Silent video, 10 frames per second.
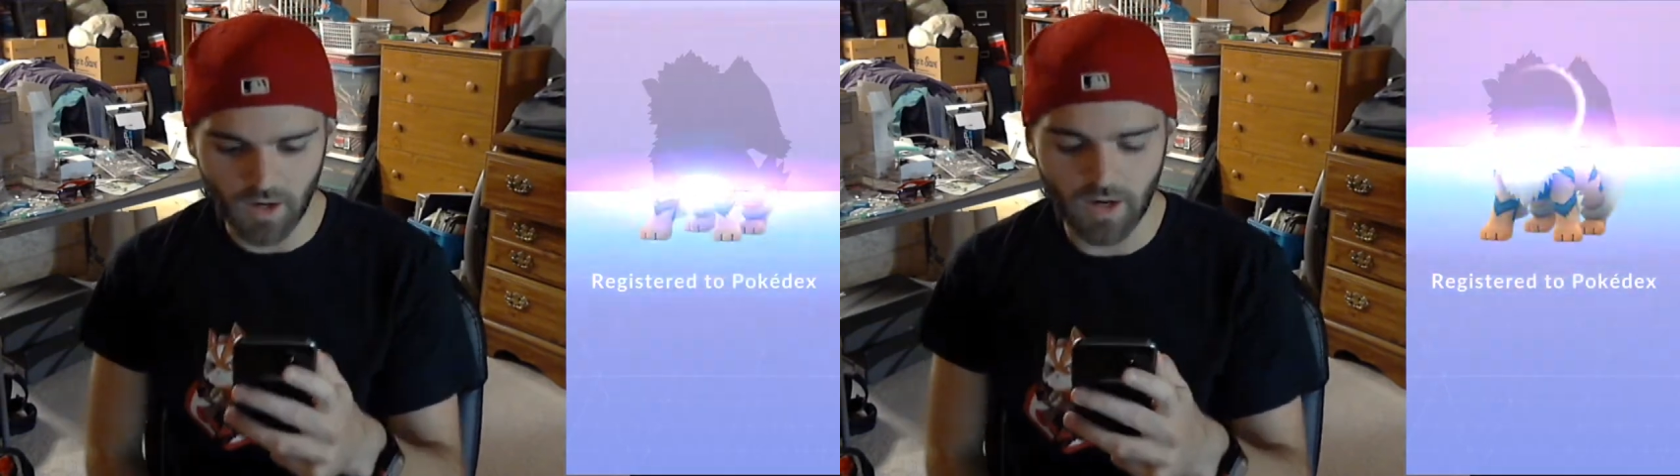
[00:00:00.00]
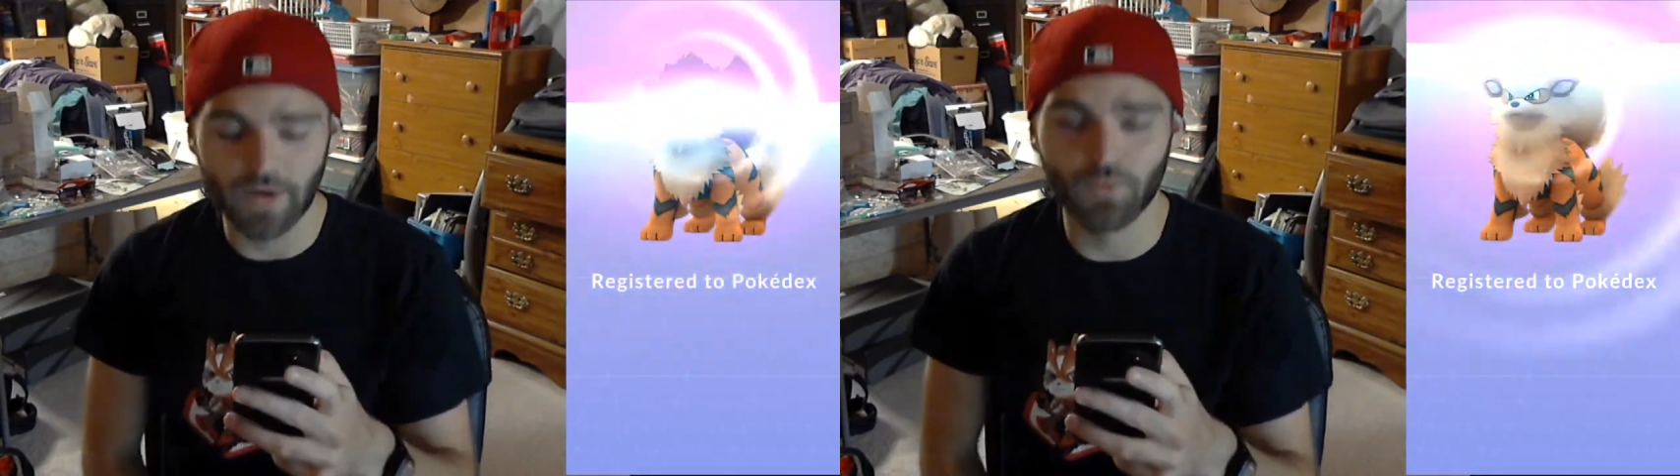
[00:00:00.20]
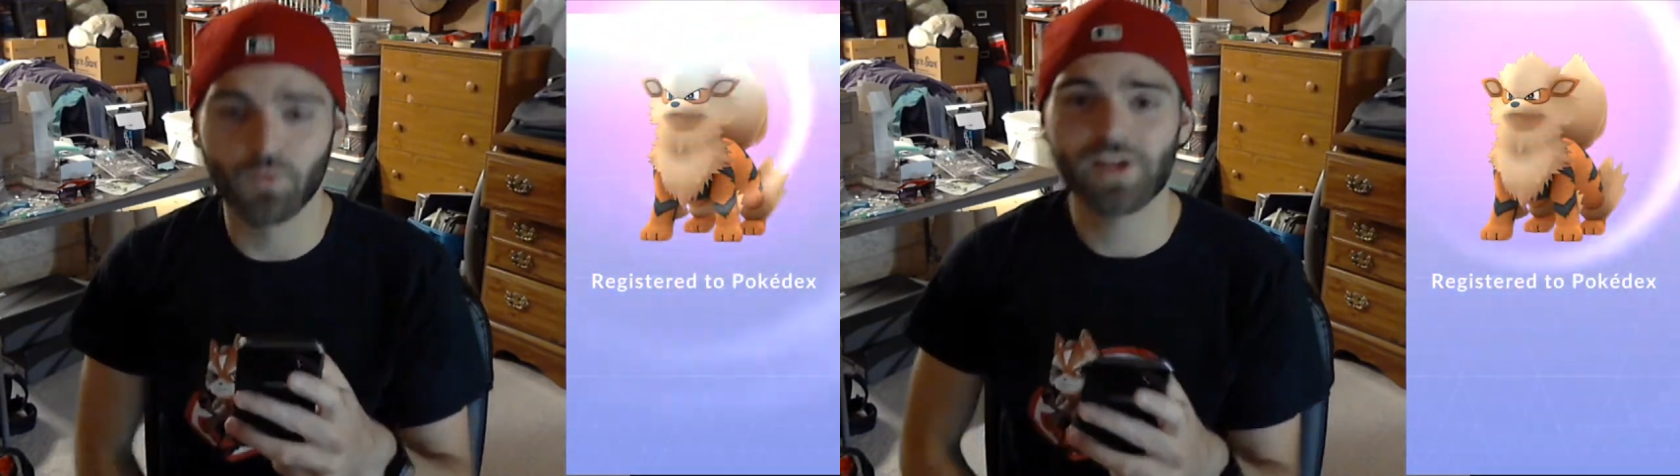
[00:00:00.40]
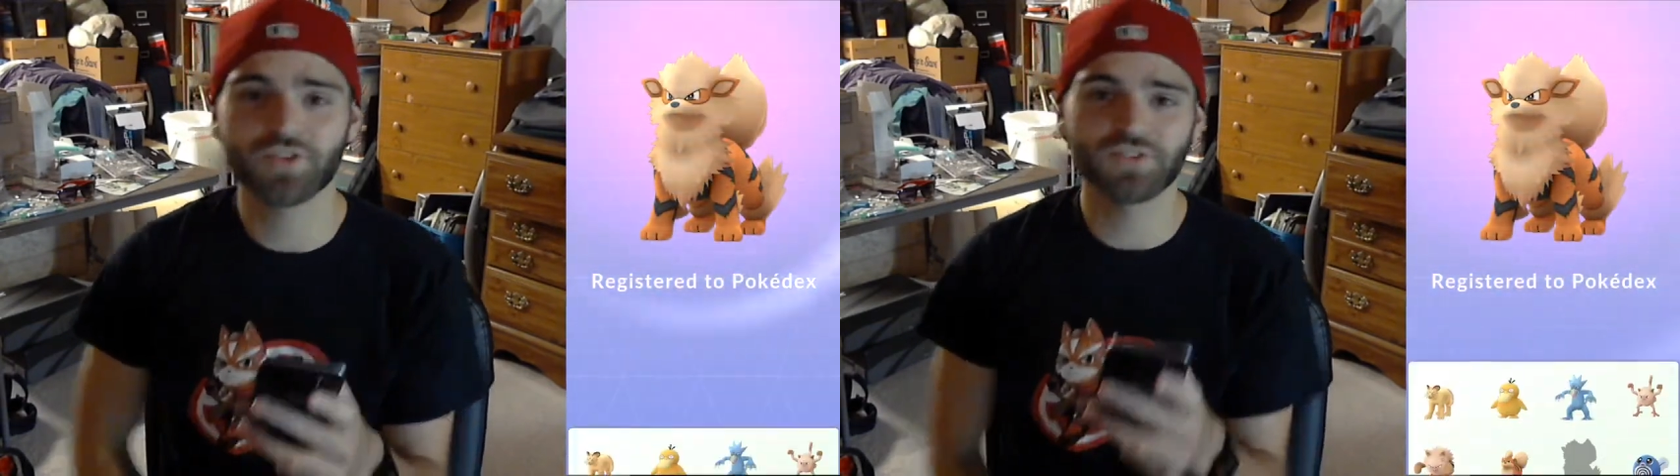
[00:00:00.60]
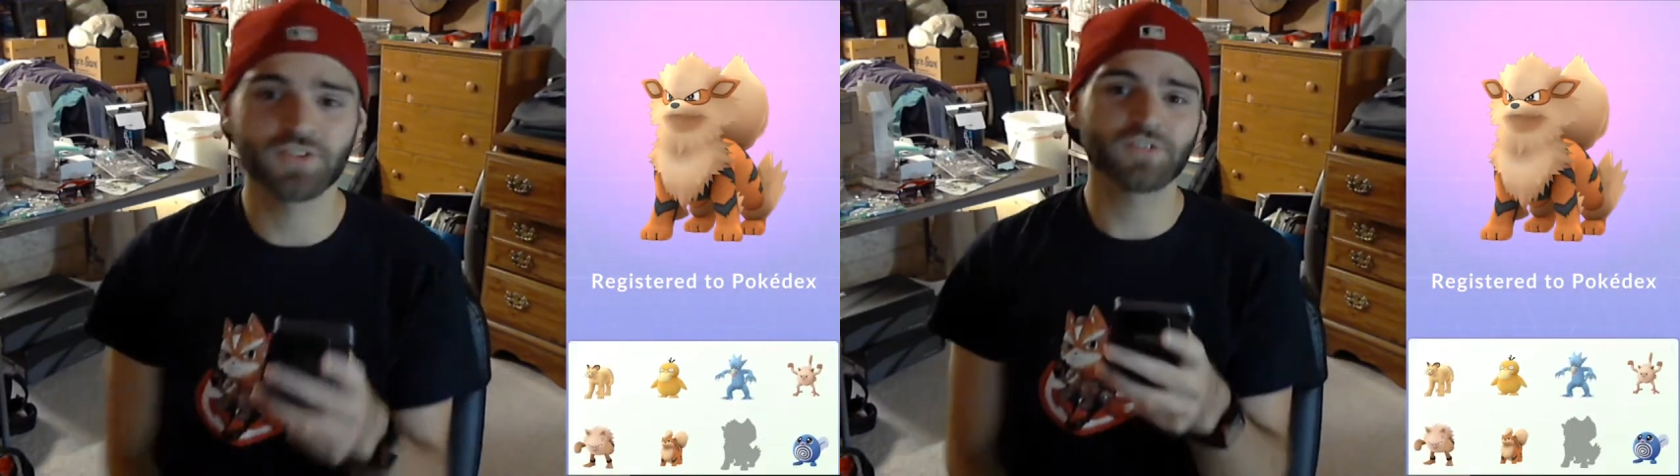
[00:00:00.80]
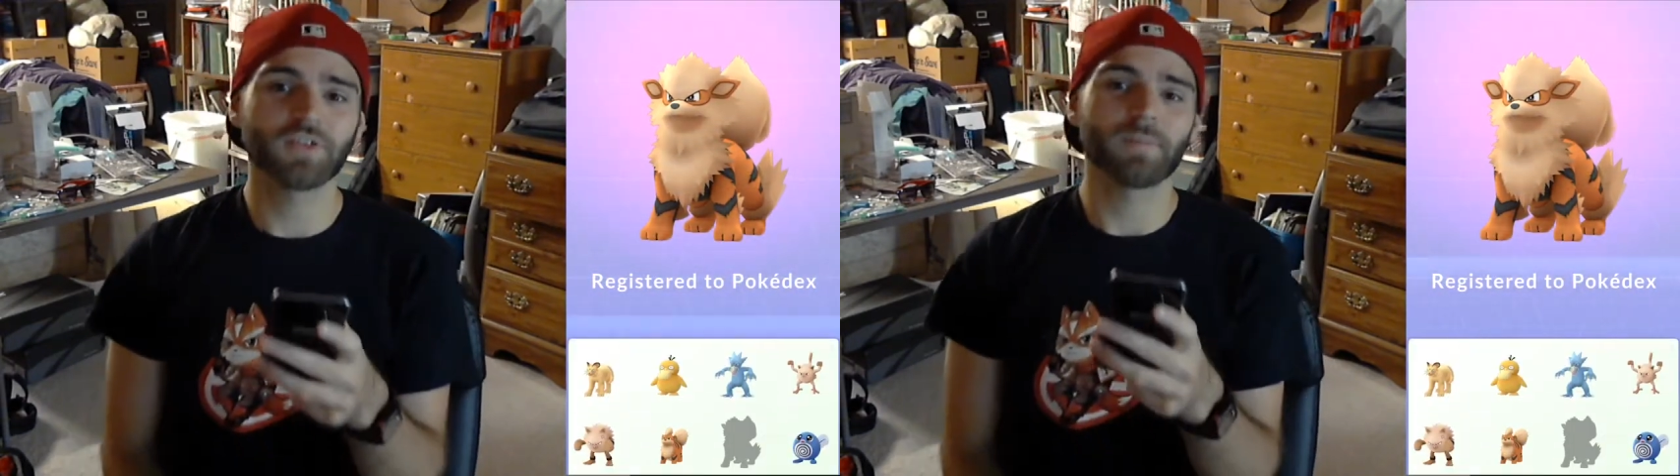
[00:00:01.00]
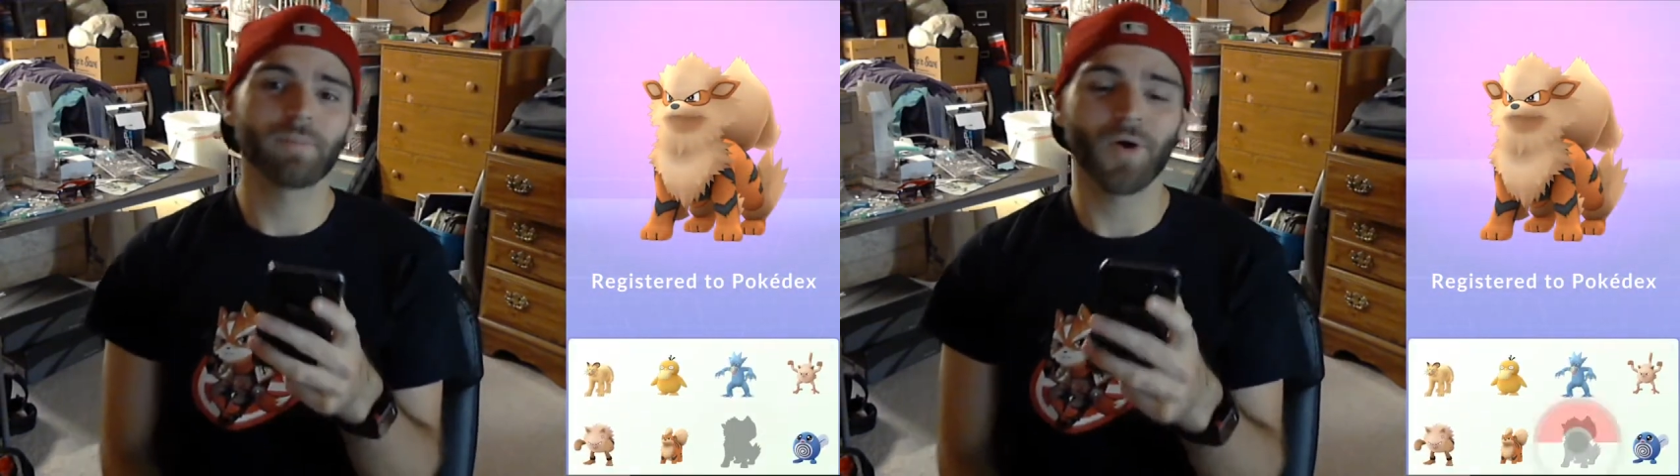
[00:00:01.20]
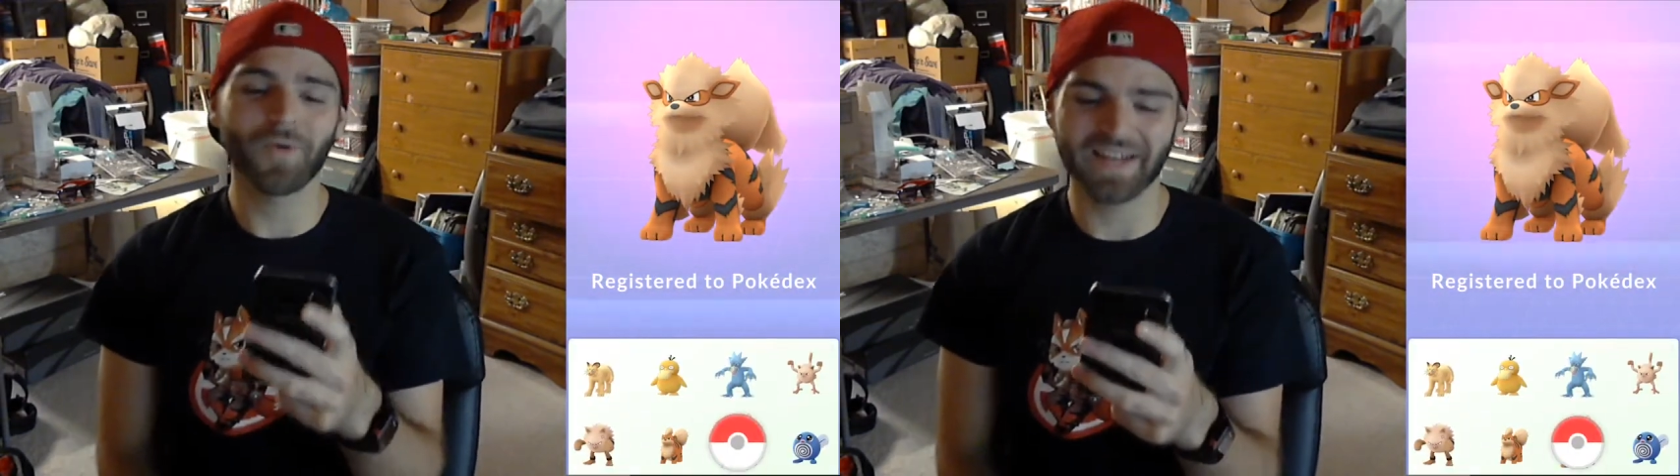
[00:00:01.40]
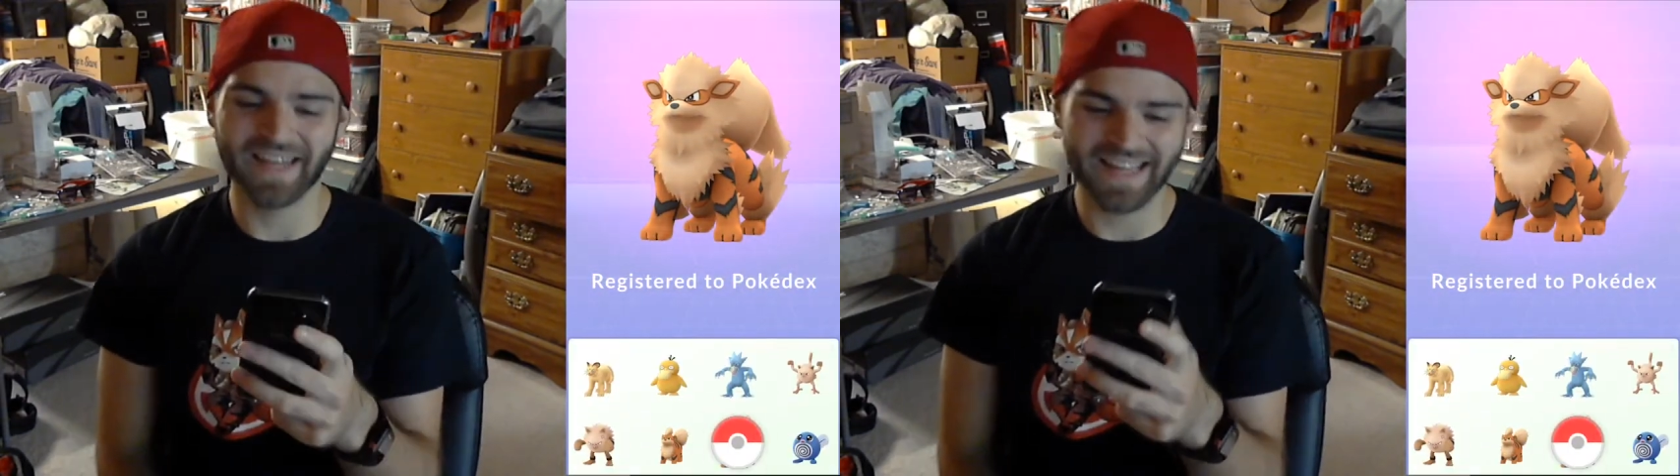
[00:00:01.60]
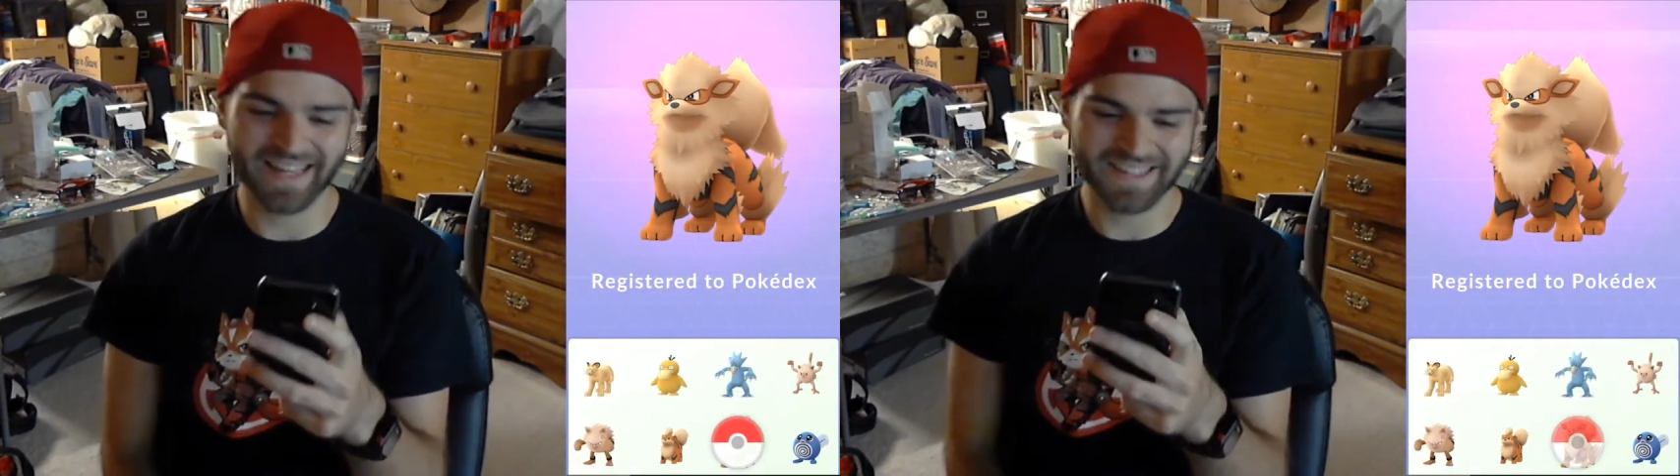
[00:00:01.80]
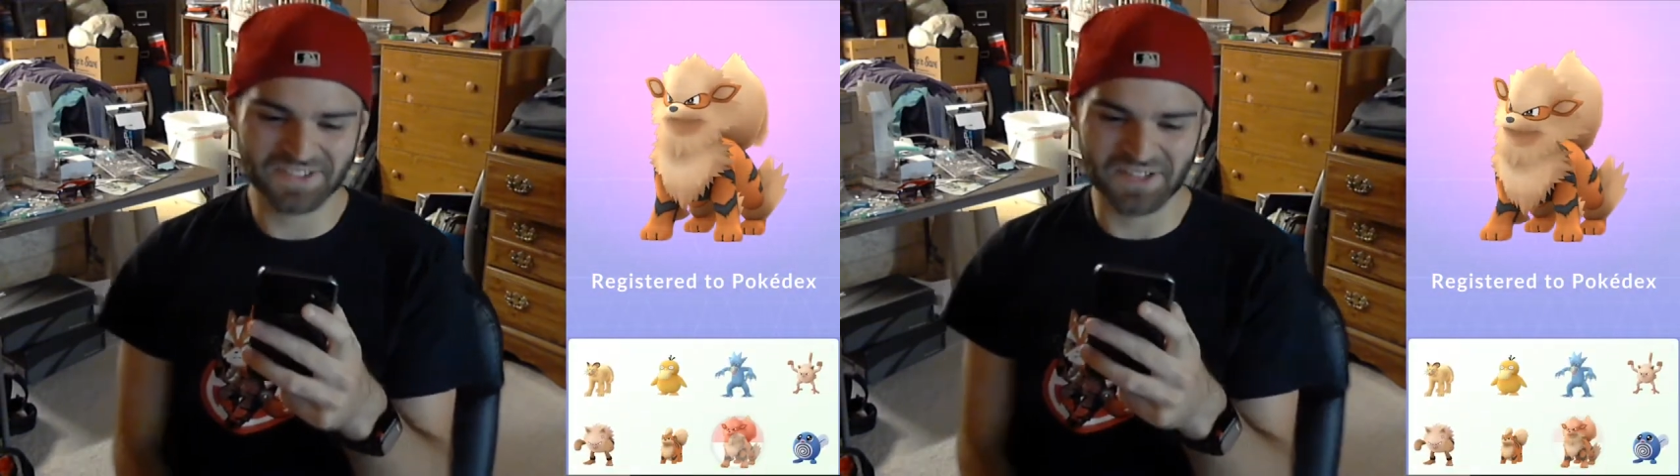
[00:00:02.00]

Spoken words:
Alright, registered to the Pokedex.